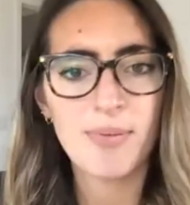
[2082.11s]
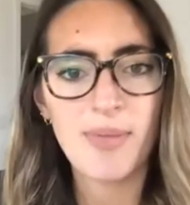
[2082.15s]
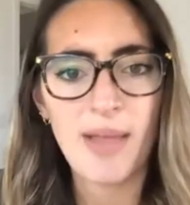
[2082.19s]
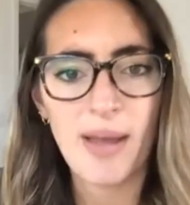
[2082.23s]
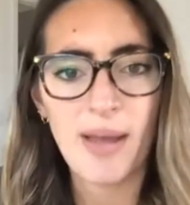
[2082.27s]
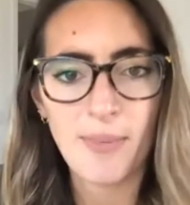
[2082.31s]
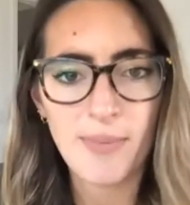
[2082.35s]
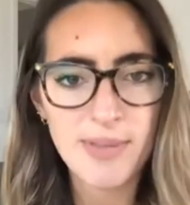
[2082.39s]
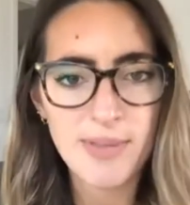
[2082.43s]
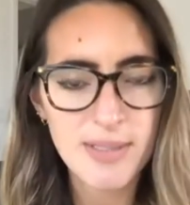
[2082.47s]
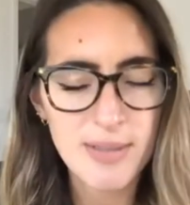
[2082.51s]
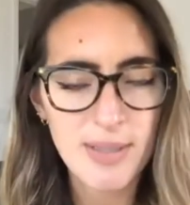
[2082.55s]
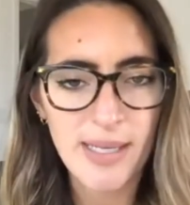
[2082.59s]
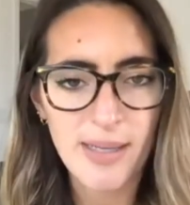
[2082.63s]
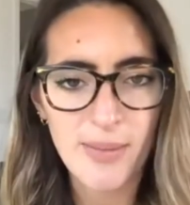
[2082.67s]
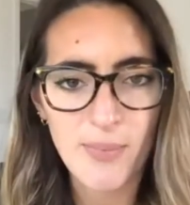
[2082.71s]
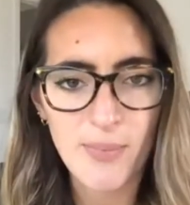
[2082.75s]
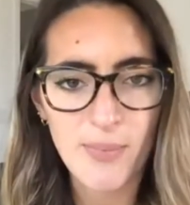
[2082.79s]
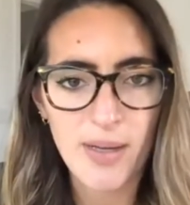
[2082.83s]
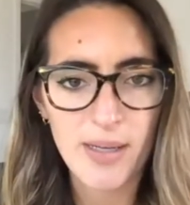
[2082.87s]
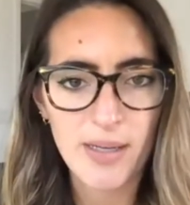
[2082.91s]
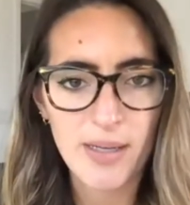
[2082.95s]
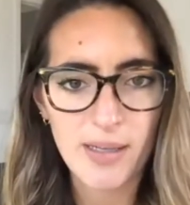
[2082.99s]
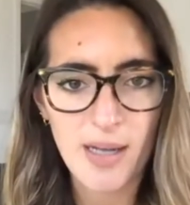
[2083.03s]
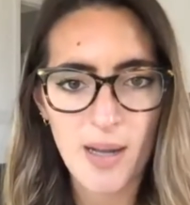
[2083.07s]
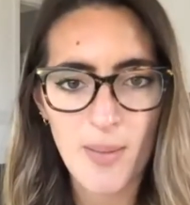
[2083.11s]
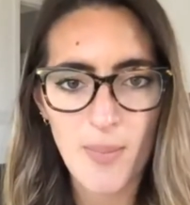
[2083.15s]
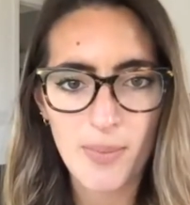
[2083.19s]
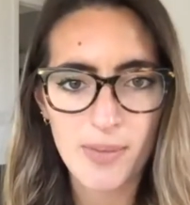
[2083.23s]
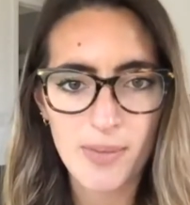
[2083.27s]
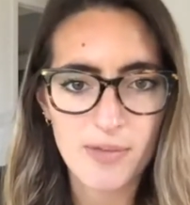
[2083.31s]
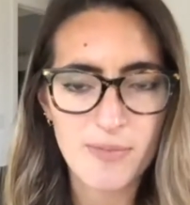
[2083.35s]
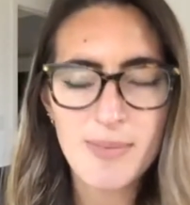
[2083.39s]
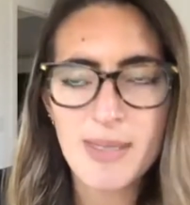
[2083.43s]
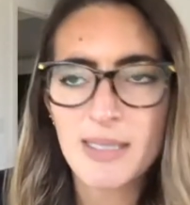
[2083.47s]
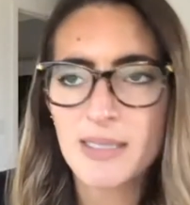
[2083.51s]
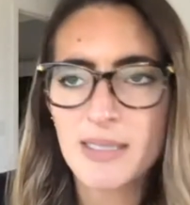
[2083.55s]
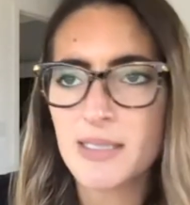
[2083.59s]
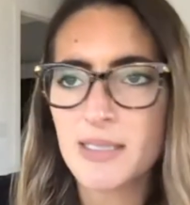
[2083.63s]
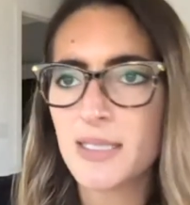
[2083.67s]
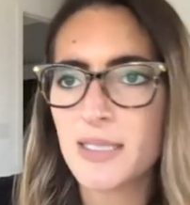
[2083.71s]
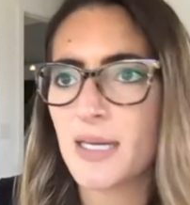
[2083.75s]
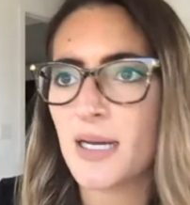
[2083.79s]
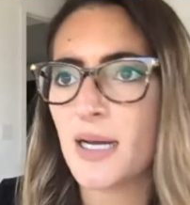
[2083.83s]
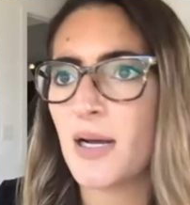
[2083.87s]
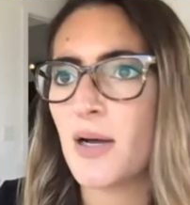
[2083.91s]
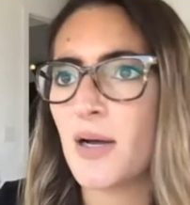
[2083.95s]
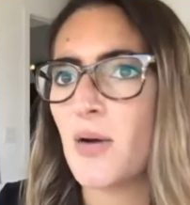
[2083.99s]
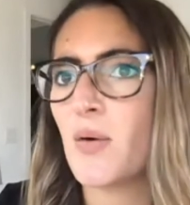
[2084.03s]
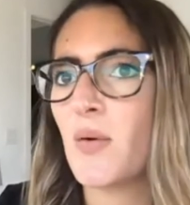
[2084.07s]
That was like a couple of months
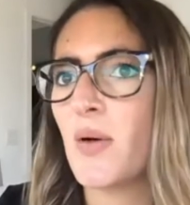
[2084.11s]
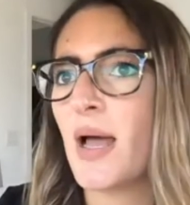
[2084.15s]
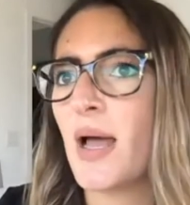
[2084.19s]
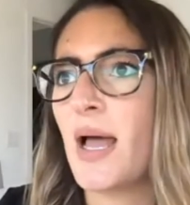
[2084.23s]
ago.